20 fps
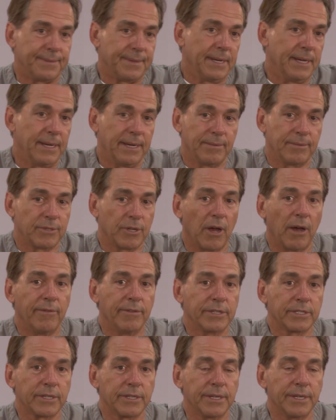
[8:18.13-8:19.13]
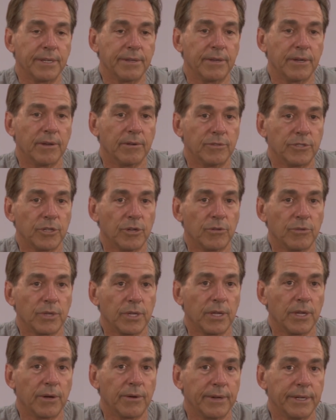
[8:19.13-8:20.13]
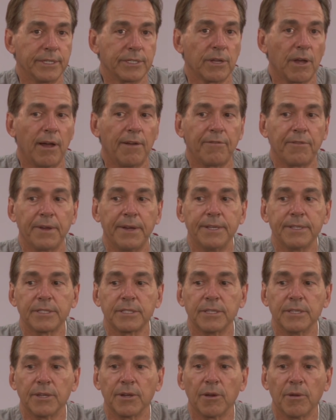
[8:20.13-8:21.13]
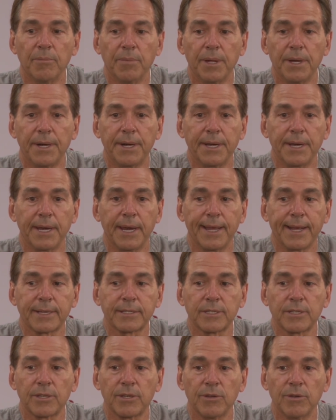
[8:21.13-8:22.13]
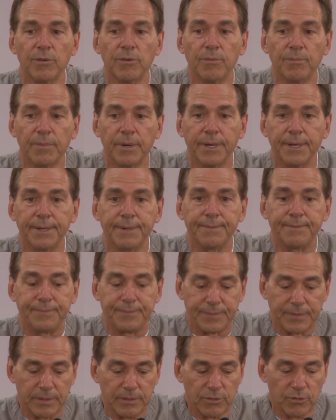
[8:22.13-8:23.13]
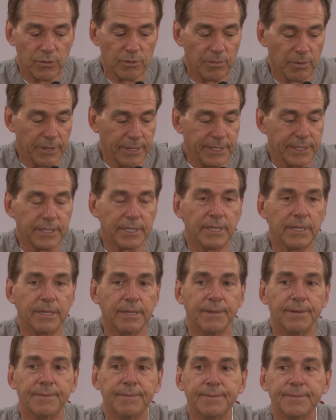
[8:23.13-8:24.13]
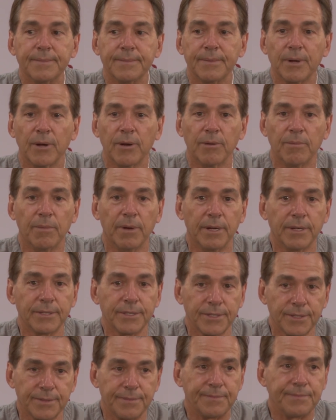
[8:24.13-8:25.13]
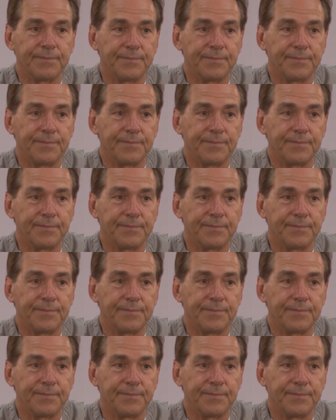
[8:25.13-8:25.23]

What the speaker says: and it was obviously, you know, Joe Tiller, his offense, and their ability to execute, but Drew Brees didn't hurt much.